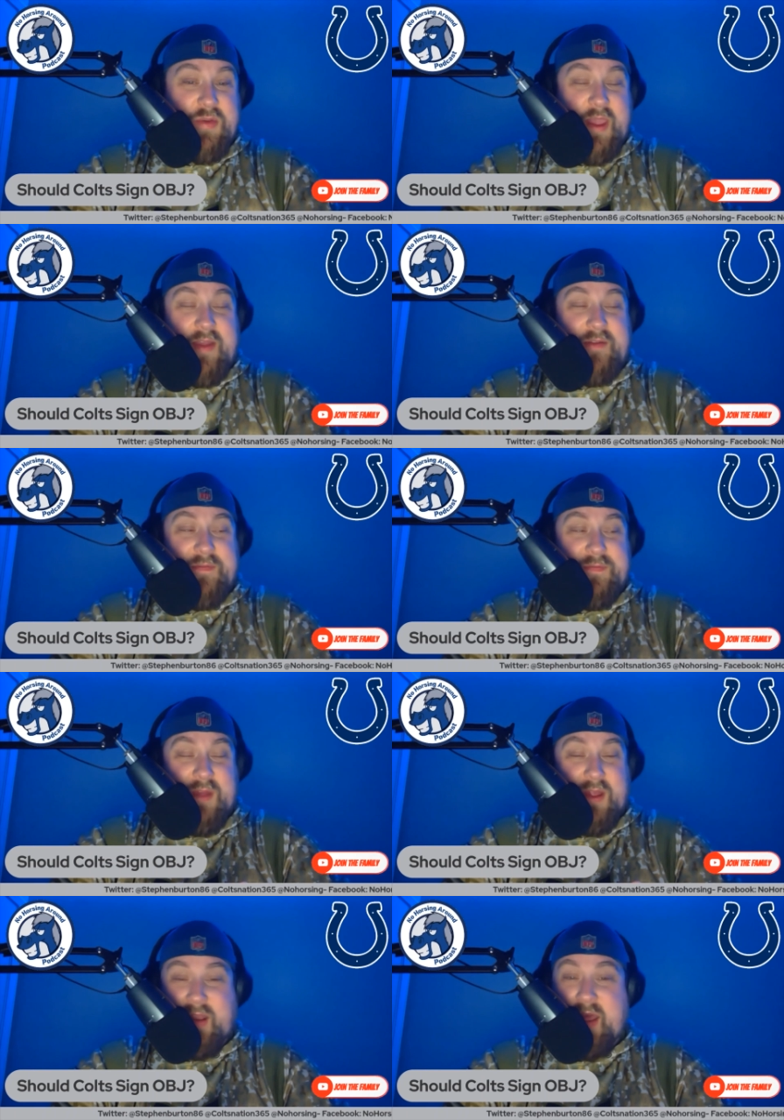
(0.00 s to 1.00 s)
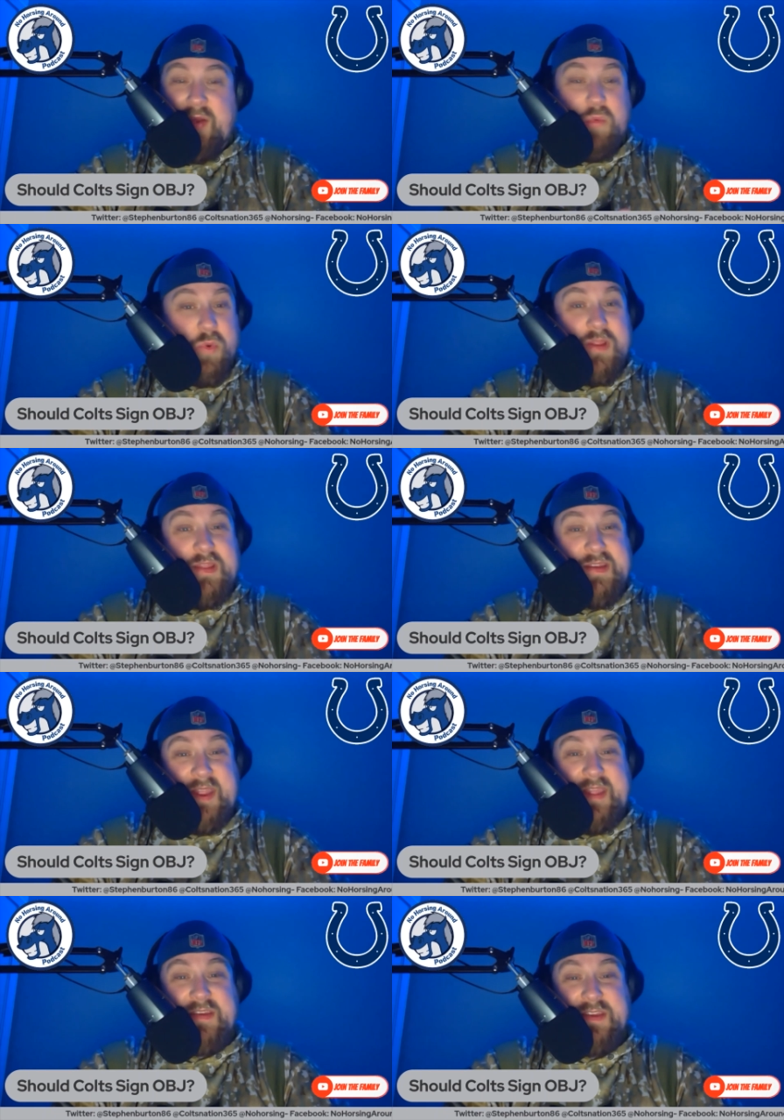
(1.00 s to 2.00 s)
have a lot of really
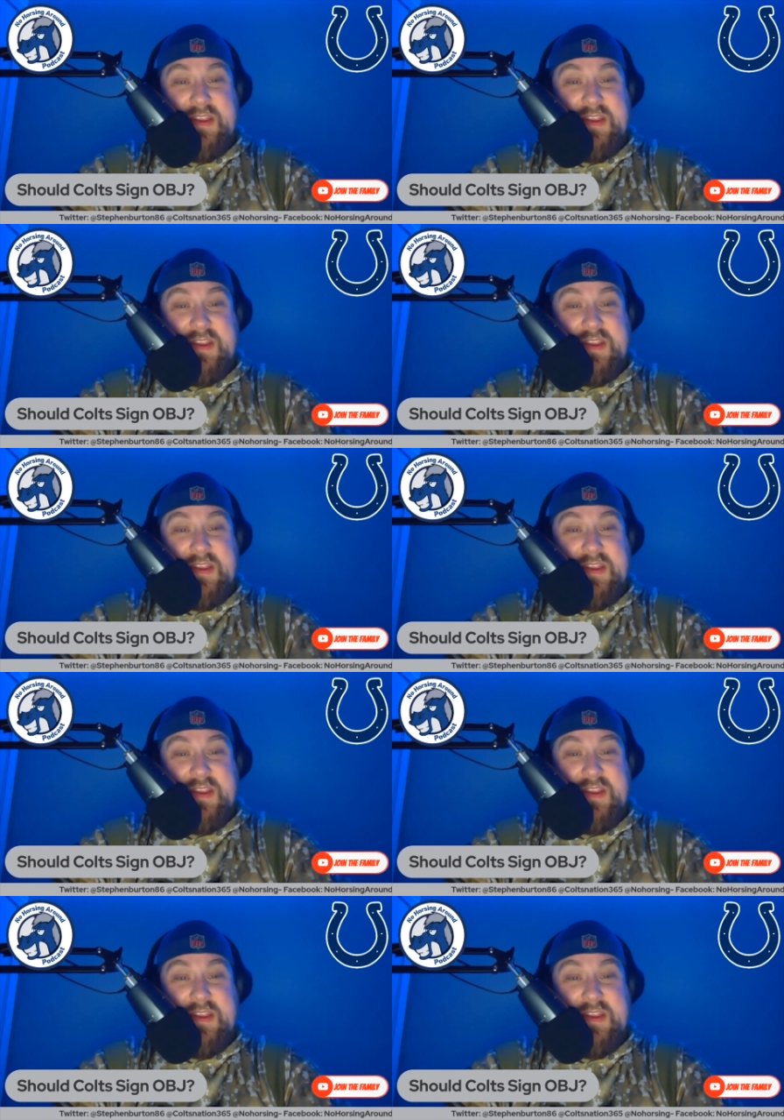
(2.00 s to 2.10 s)
talented